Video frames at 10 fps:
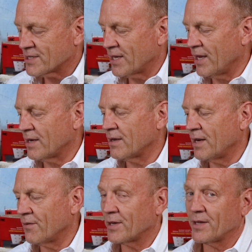say it,
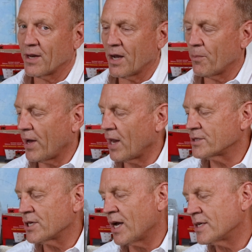and if I did, I
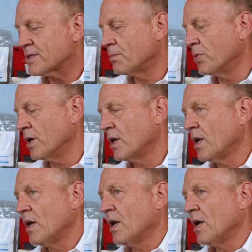apologize, but